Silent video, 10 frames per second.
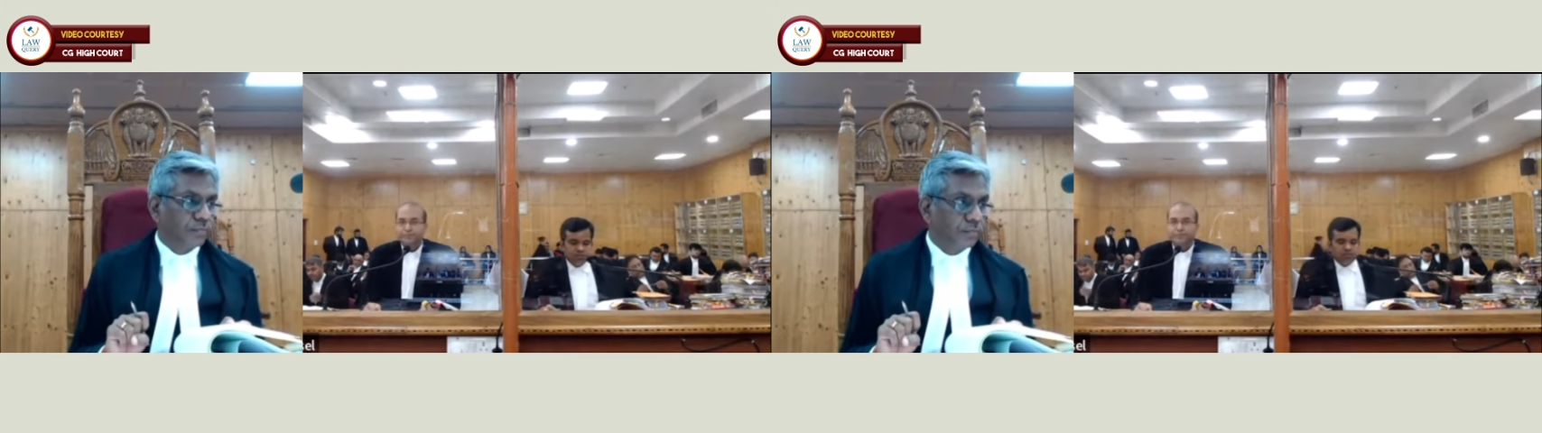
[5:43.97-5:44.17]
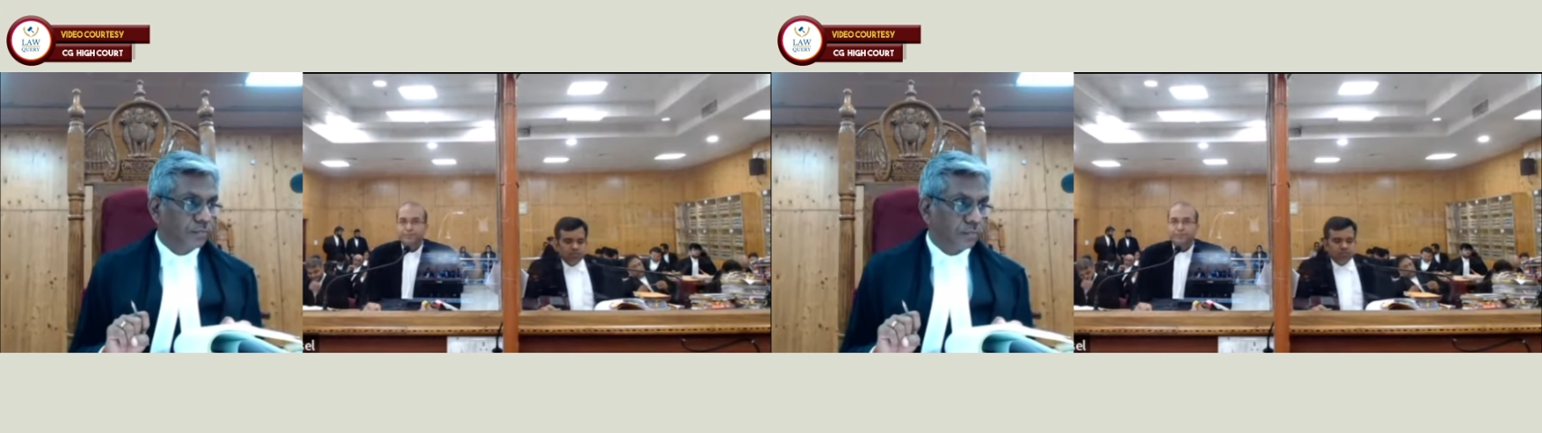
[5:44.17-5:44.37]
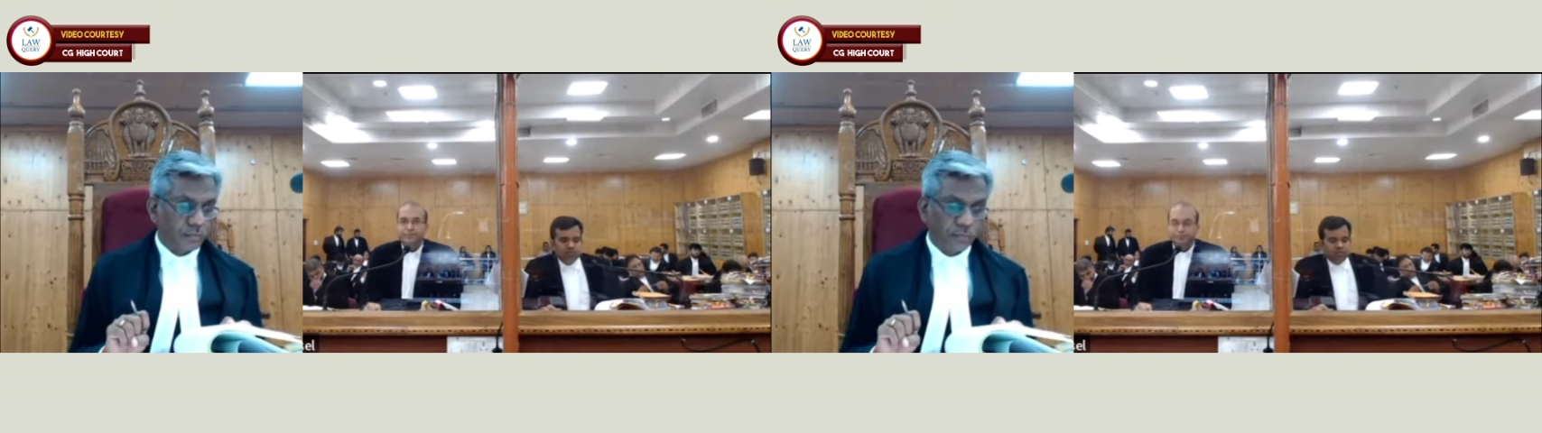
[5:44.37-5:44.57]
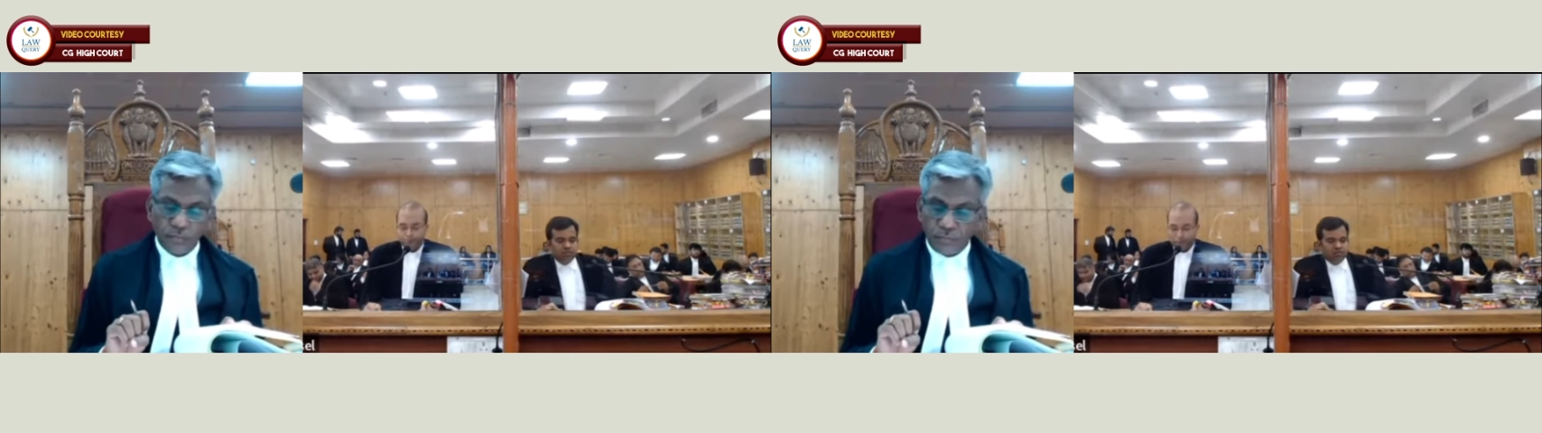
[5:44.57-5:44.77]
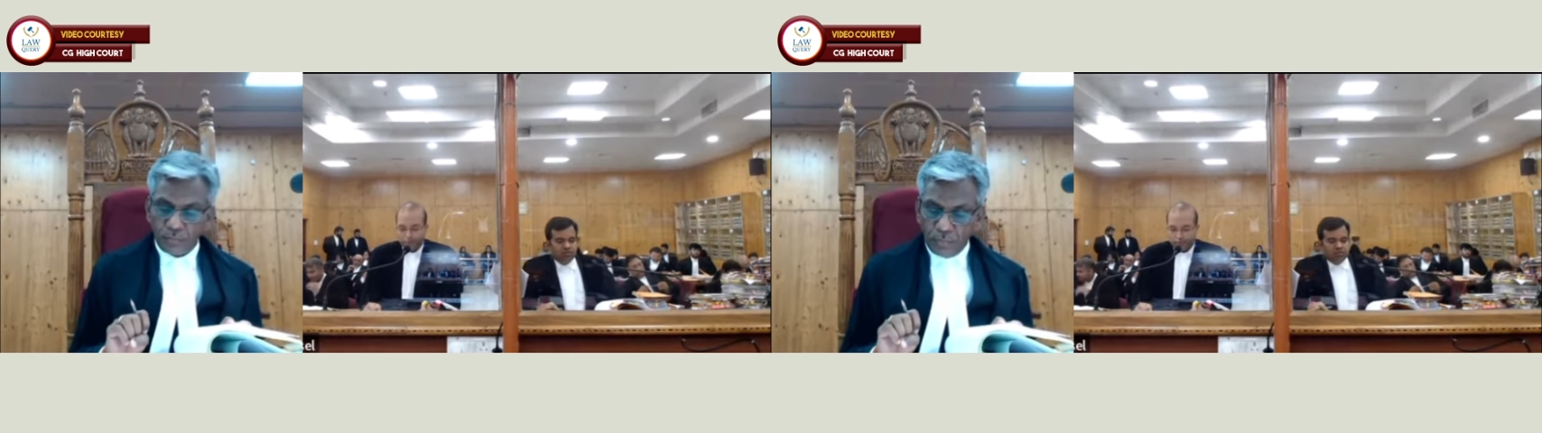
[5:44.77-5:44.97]

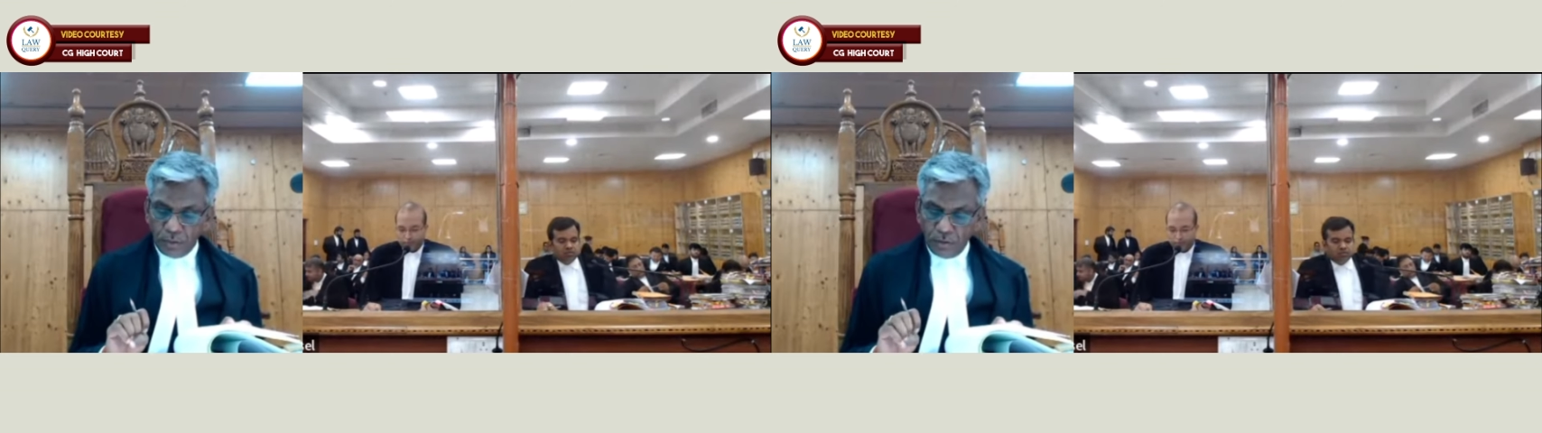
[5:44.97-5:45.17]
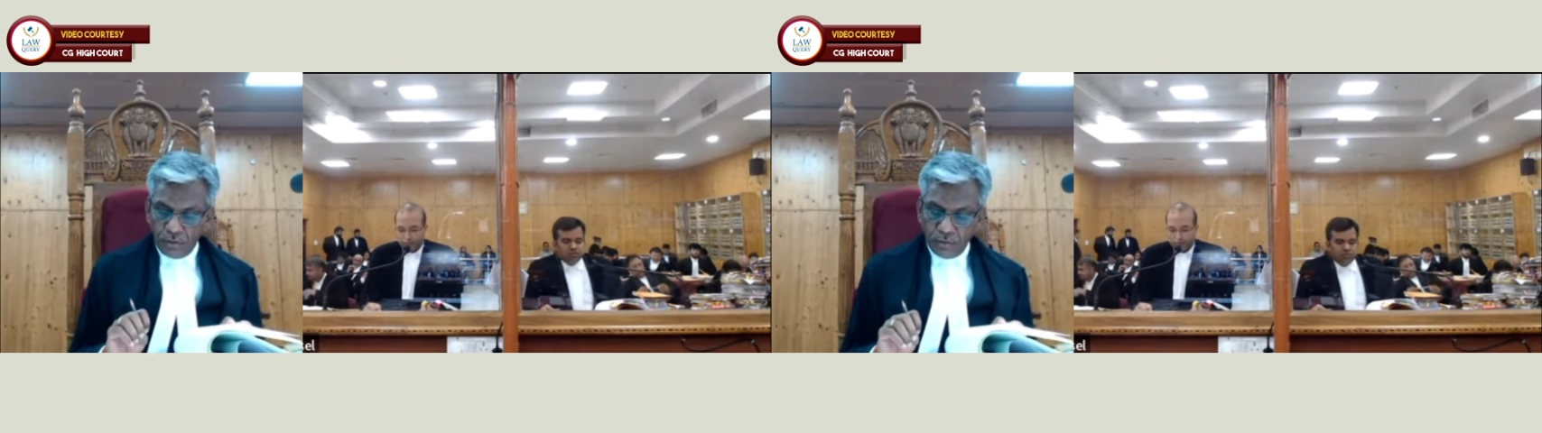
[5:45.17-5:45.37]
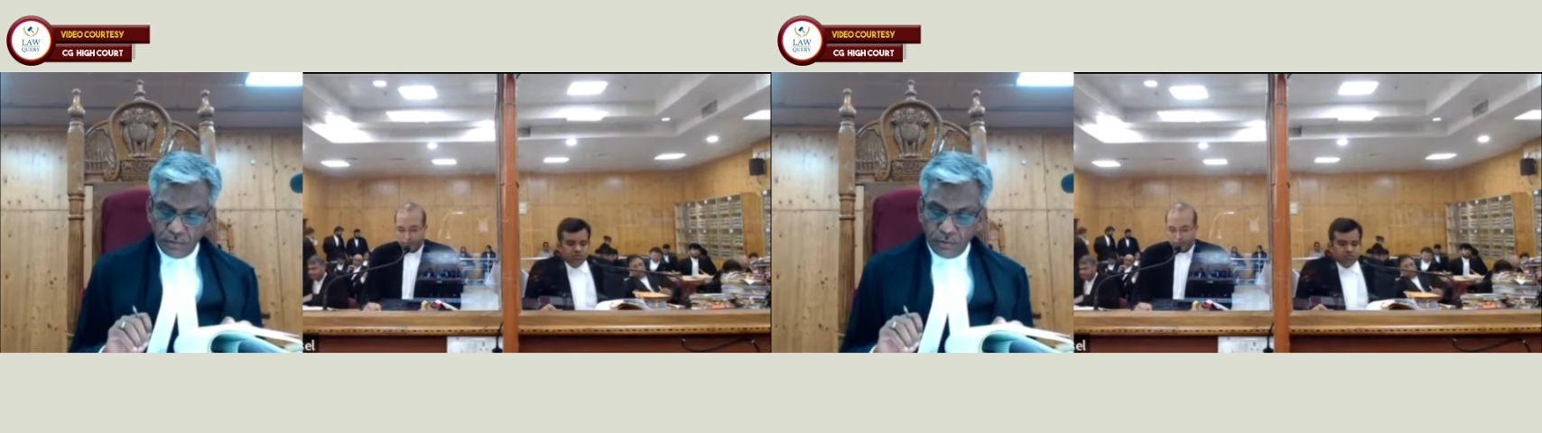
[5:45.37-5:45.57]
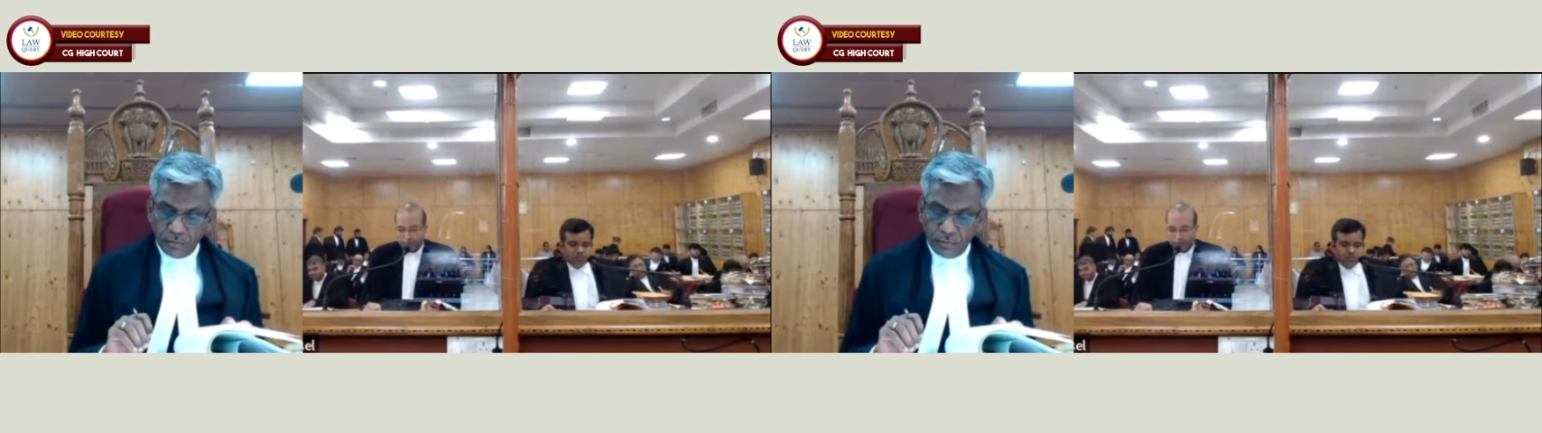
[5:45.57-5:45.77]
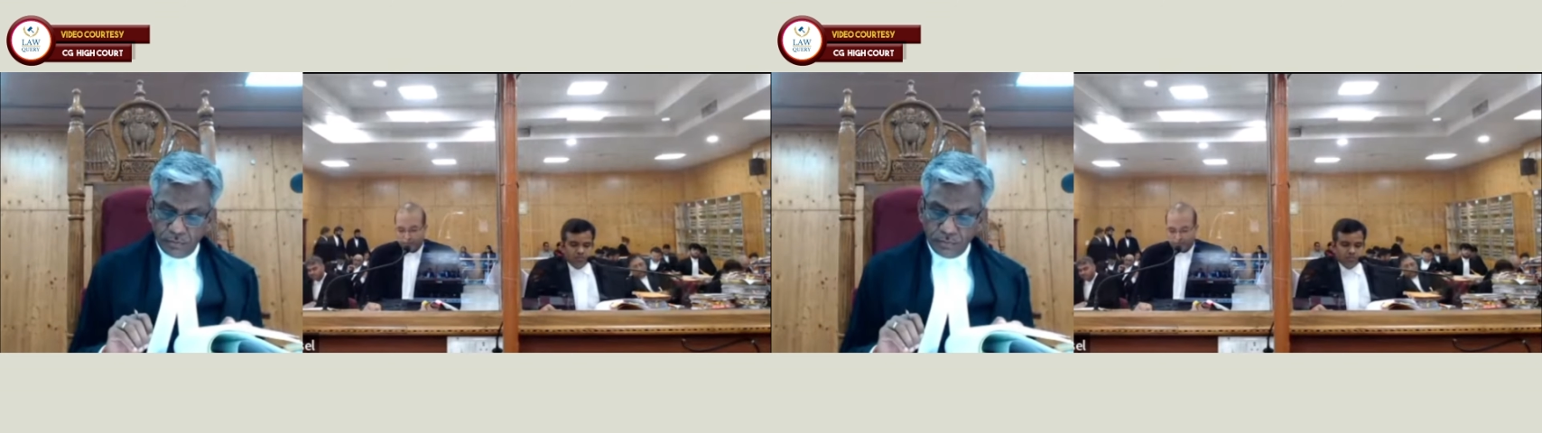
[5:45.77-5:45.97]
[no speech]